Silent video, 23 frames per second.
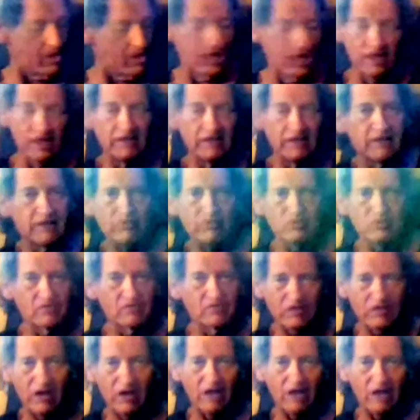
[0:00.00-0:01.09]
it never
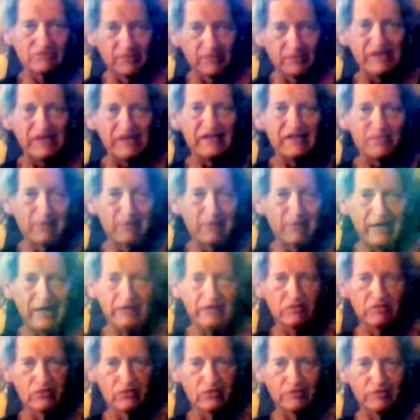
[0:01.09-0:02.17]
caused me any pain
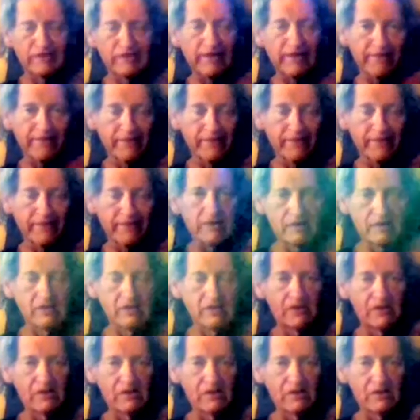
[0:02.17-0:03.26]
to learn anything.
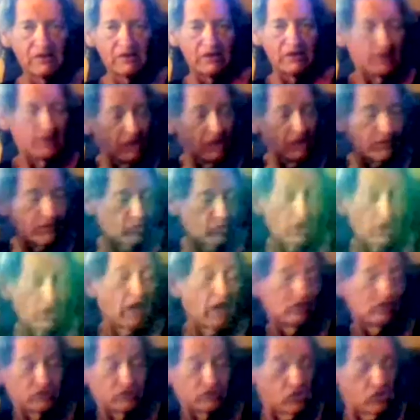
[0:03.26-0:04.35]
It never
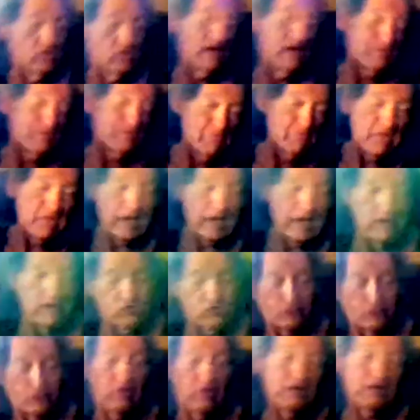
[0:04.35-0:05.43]
caused no like major
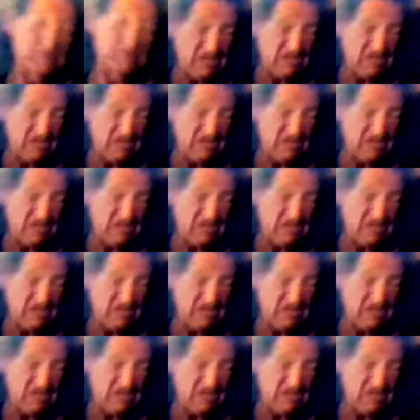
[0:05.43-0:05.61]
fucking,